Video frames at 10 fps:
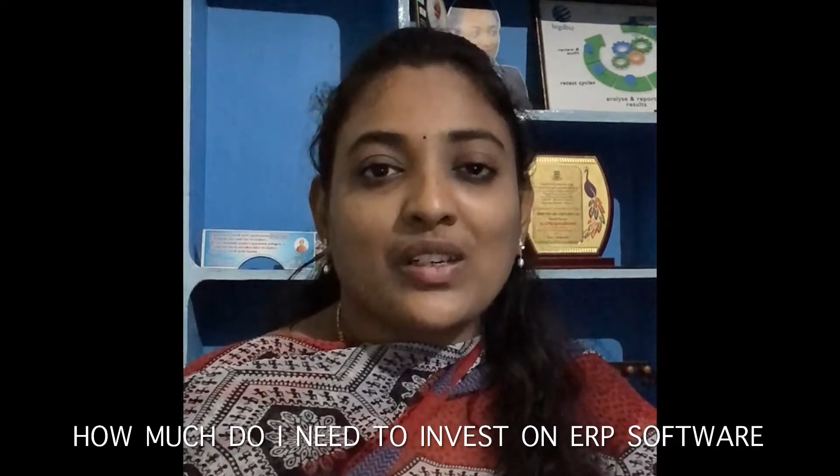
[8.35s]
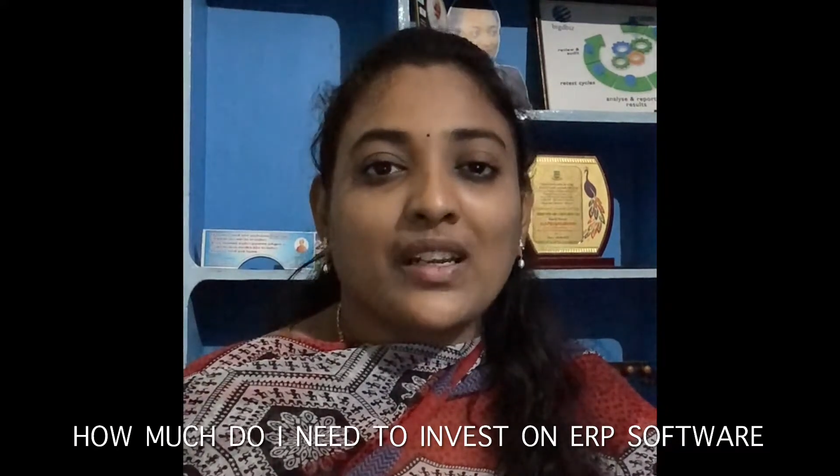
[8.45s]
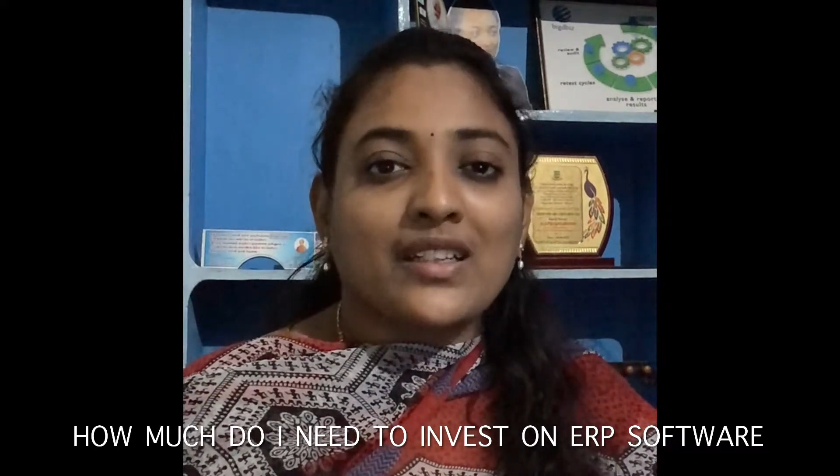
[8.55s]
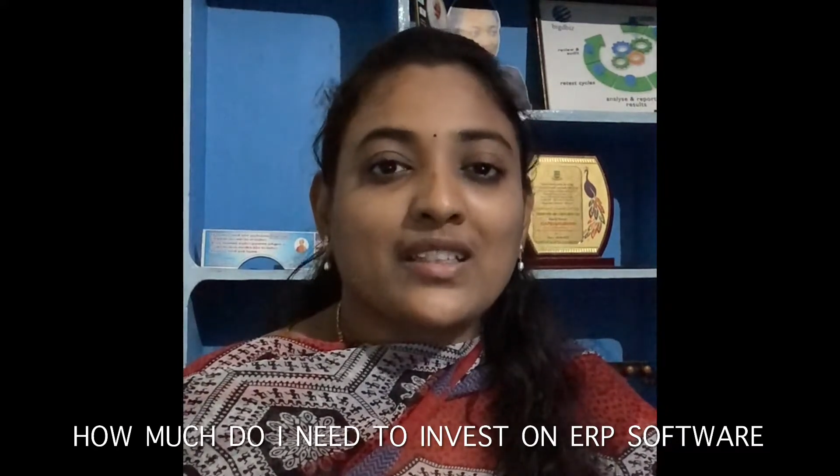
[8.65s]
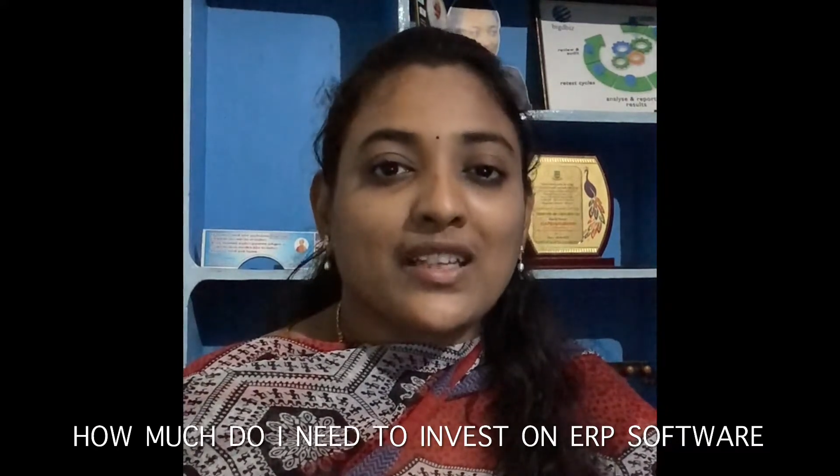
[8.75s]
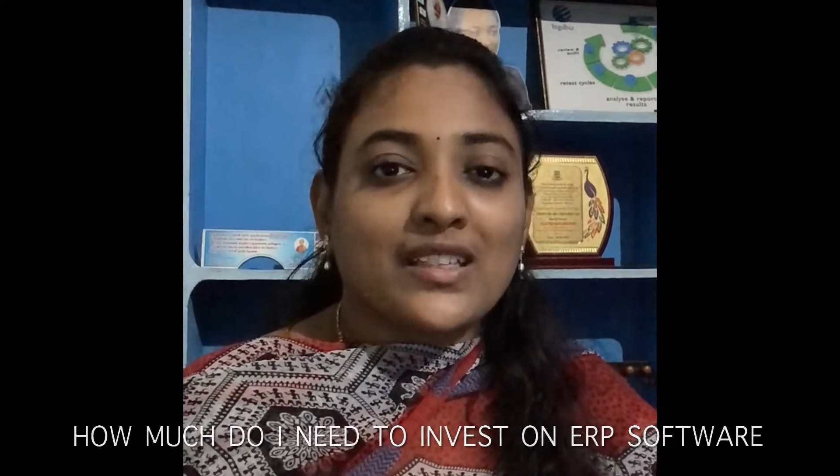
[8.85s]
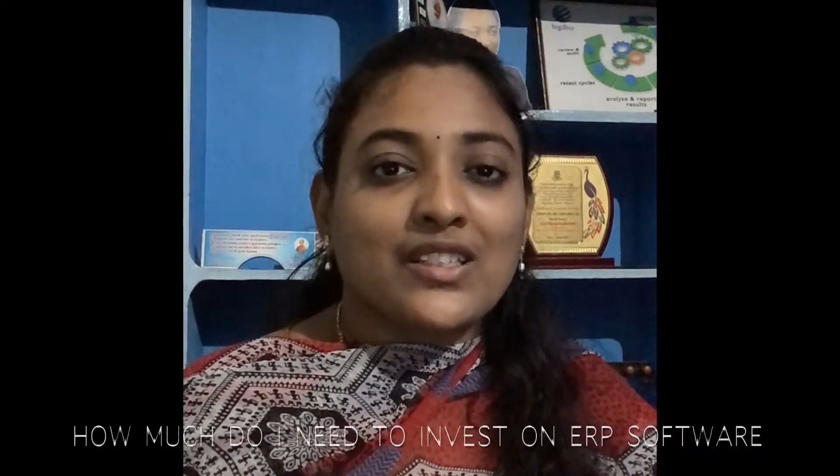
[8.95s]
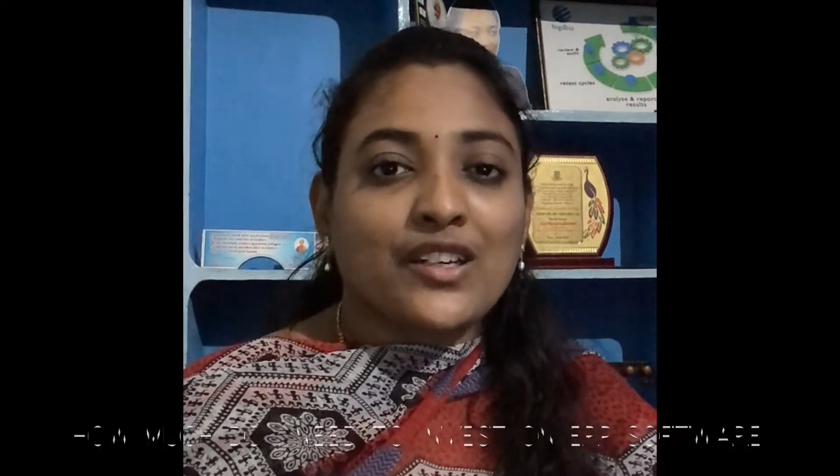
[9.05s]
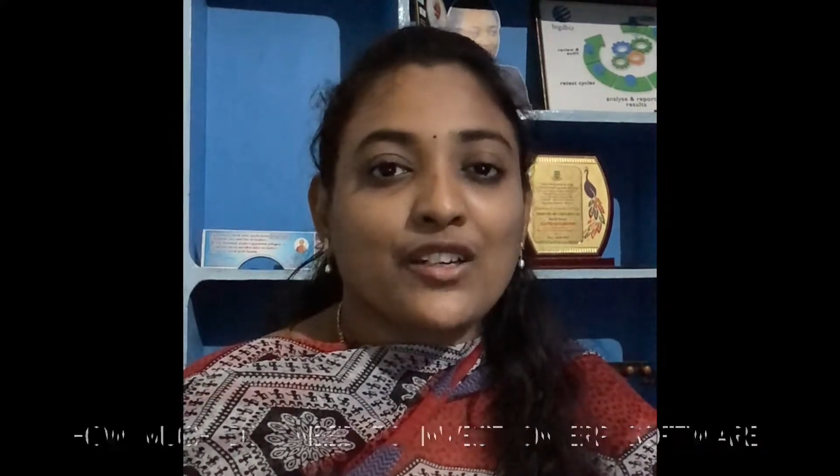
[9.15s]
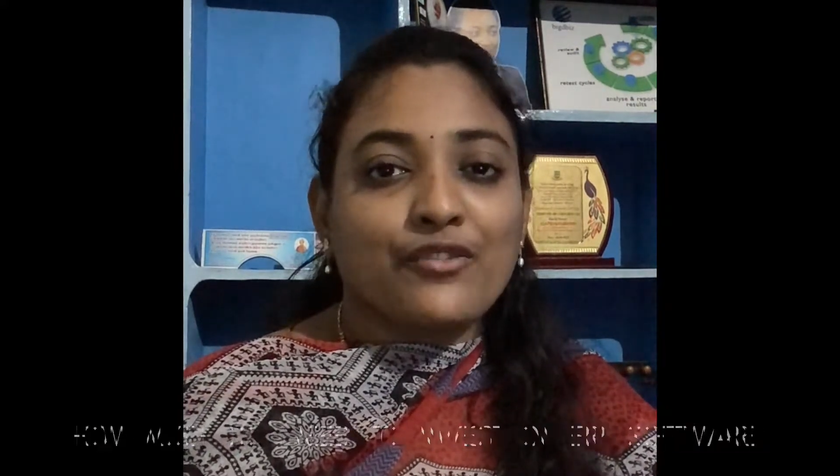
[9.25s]
like
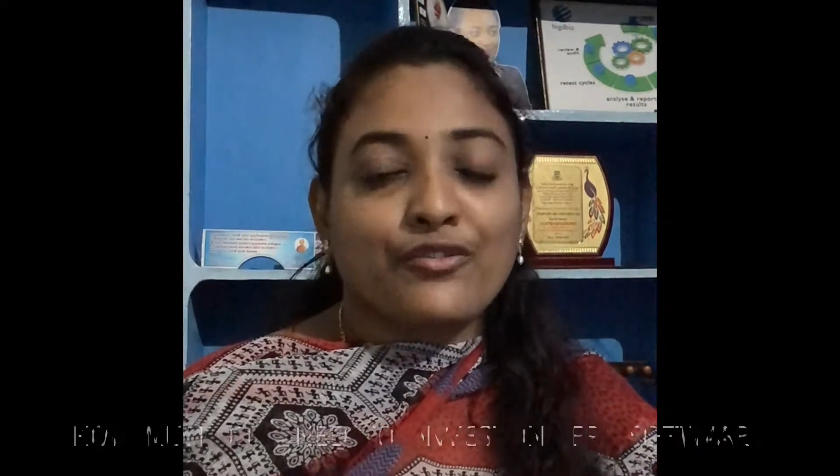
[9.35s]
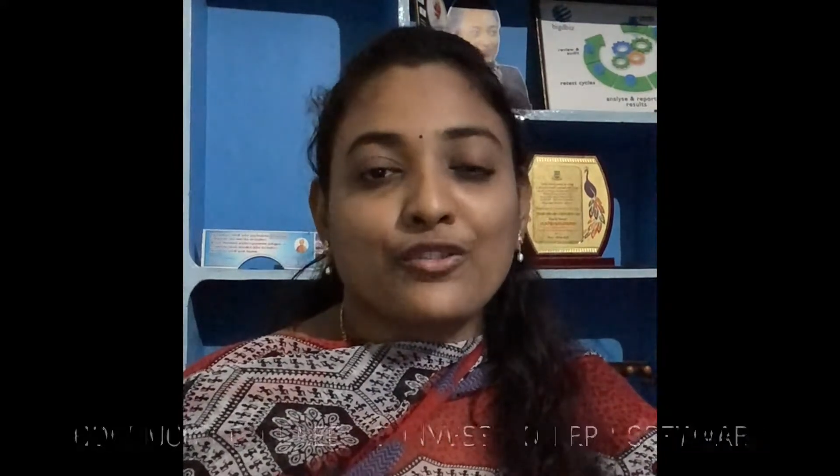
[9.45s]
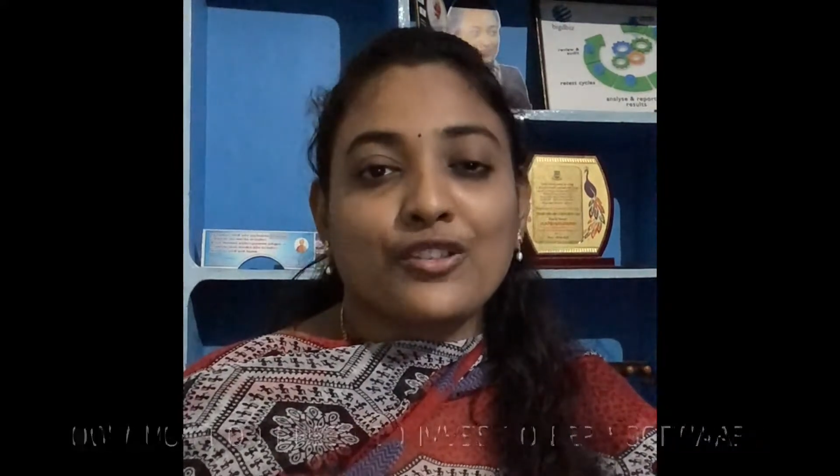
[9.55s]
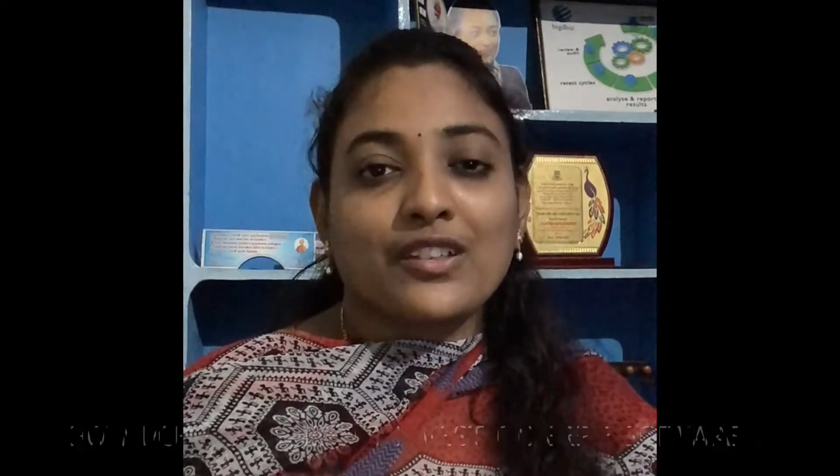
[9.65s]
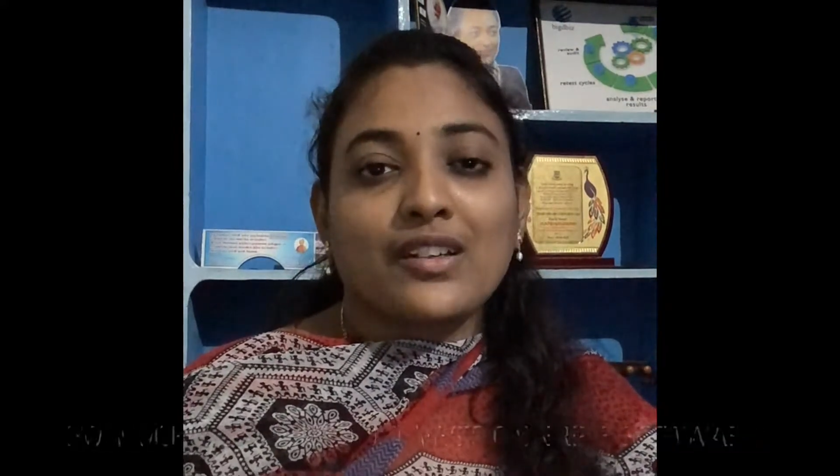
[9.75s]
textile, food,